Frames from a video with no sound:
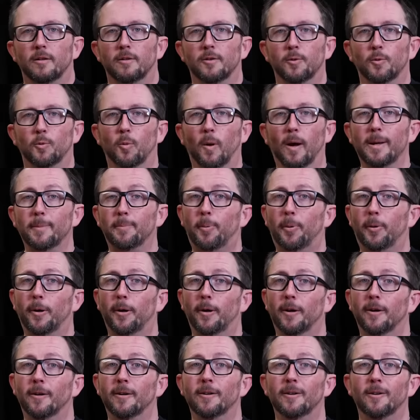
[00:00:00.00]
To wipe
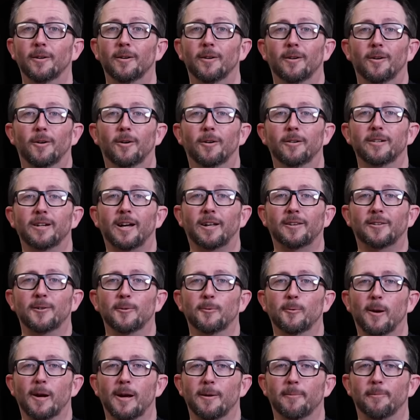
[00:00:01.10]
or not to
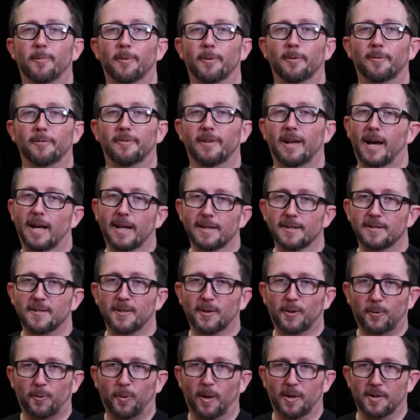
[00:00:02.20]
wipe? That is
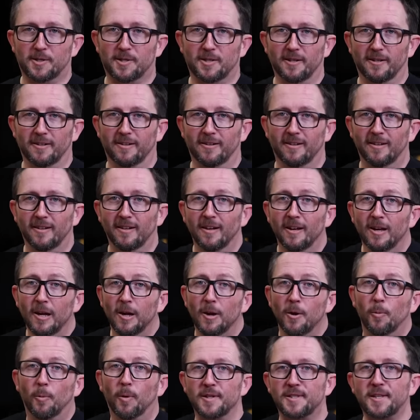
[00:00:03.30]
the question.
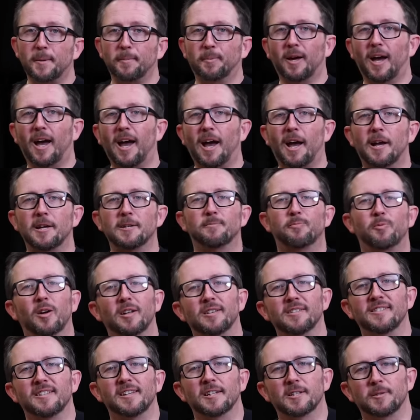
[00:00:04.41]
What's up guys,
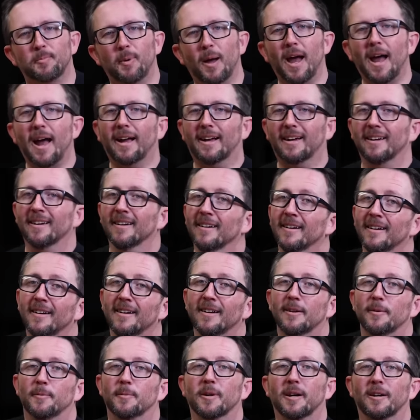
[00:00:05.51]
Brunsnick's back.
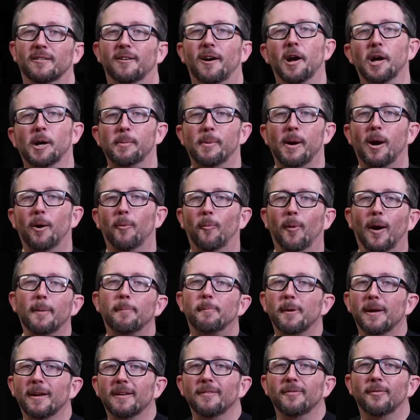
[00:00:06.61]
We're gonna talk about
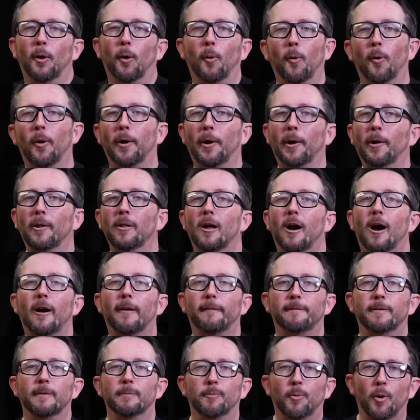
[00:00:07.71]
wiping the oil
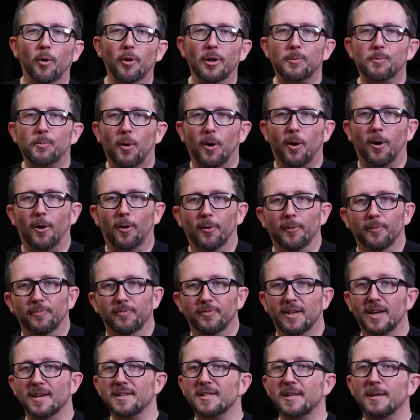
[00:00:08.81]
off your bowling ball.
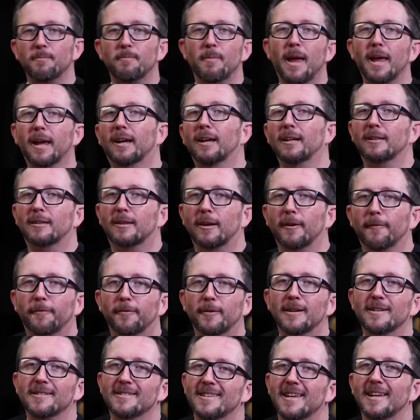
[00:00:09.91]
Does it make a
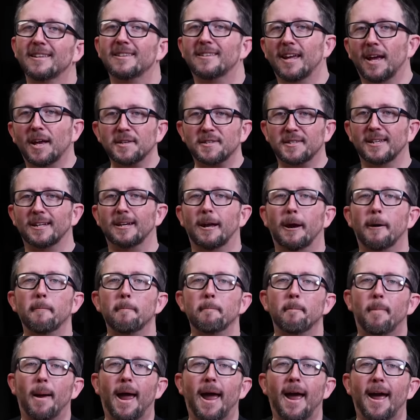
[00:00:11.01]
difference and does it
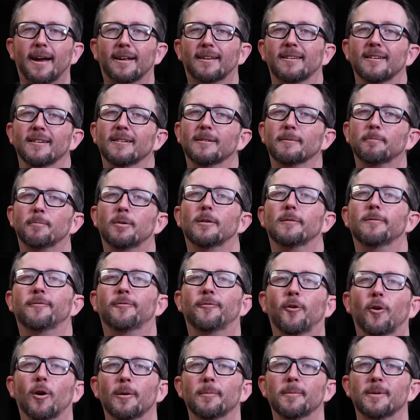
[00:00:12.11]
impact
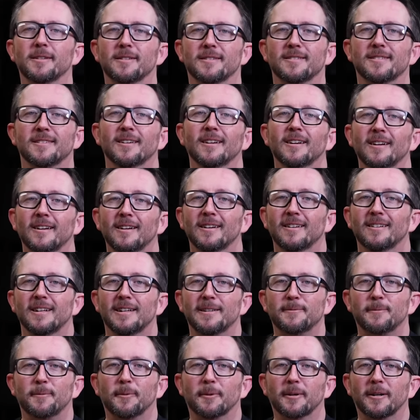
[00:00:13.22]
performance?
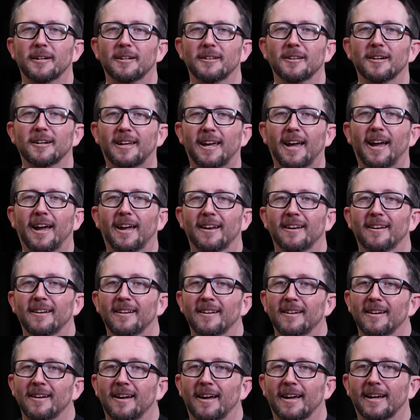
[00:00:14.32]
That's what we're gonna look at.
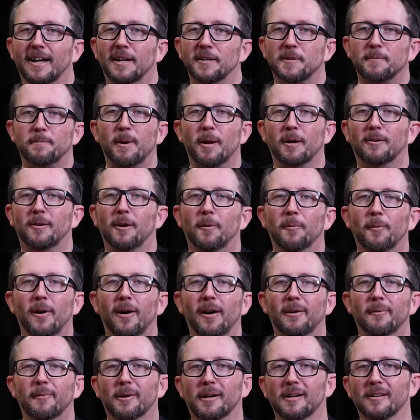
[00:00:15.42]
I got Specto
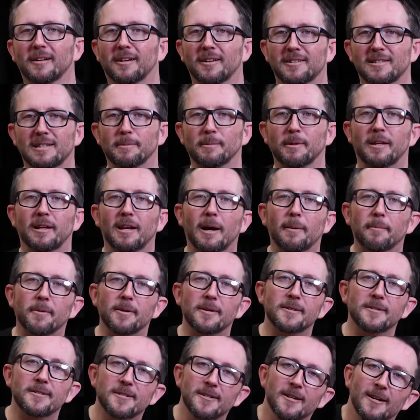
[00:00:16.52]
running, we're gonna look at some of the
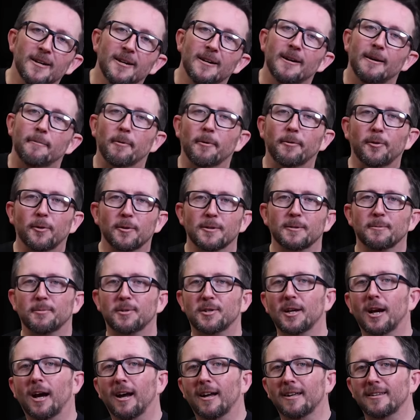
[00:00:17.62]
numbers, I'm gonna throw some
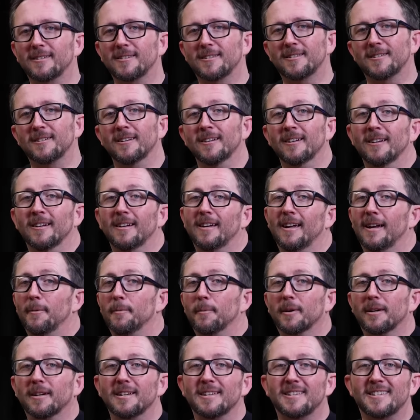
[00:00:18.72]
shots, and
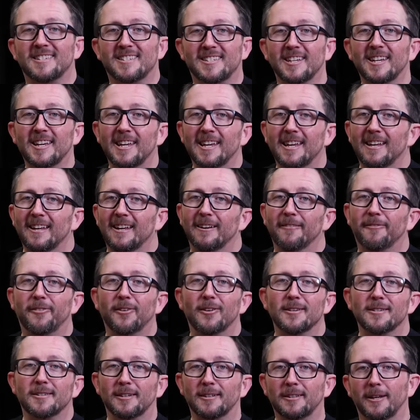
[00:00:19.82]
we're gonna see if
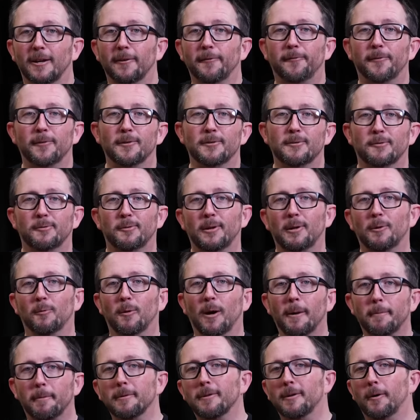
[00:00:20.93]
there's a difference between
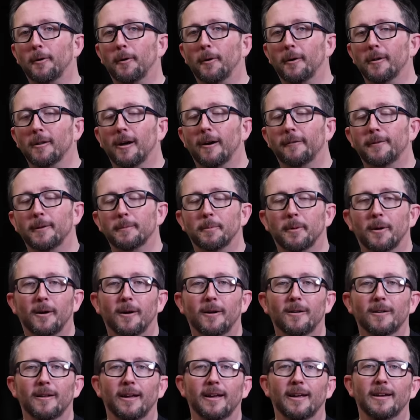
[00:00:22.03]
wiping the oil off your
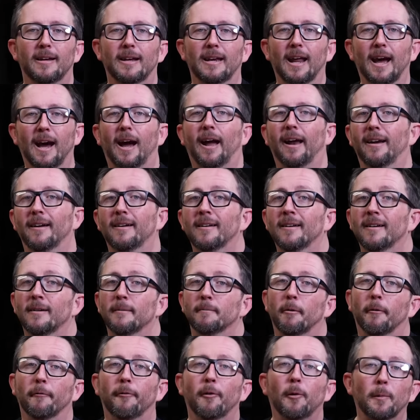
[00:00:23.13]
ball and not.
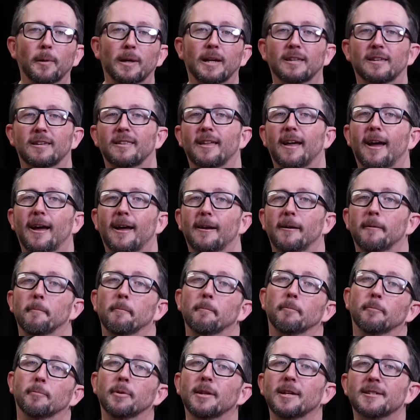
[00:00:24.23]
Before we get to that,
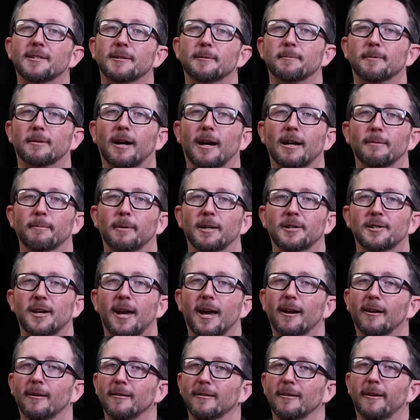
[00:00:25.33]
please subscribe to my
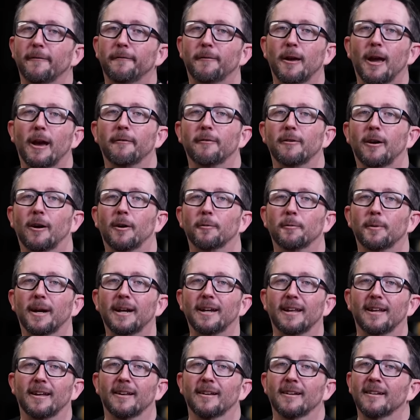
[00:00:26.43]
channel if you haven't
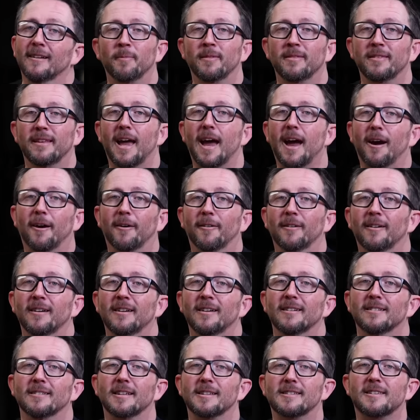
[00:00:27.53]
already. Now,
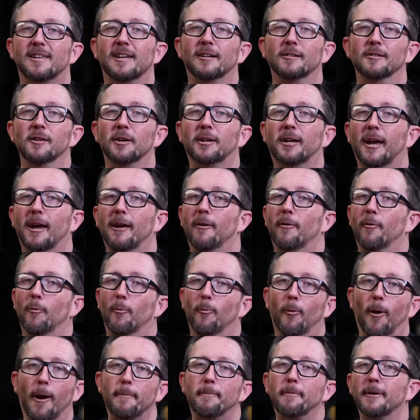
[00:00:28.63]
Let's take a look at
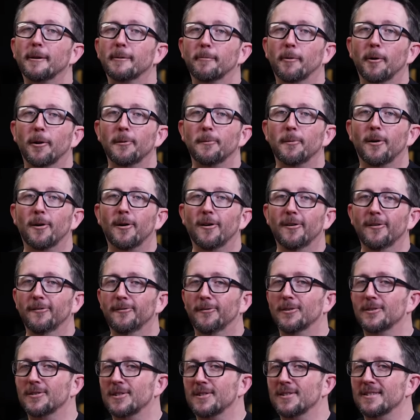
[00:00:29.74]
wiping your bowling ball
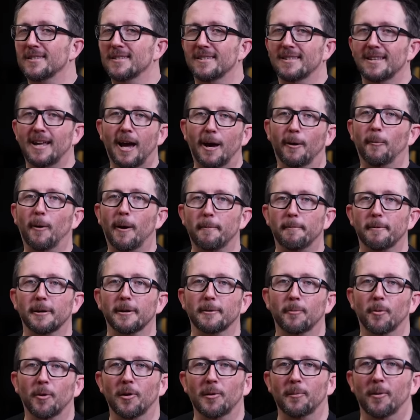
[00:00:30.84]
versus not wiping
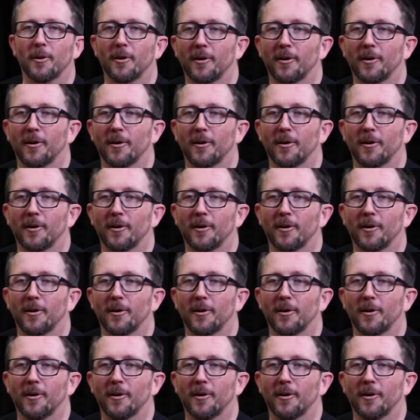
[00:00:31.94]
your bowling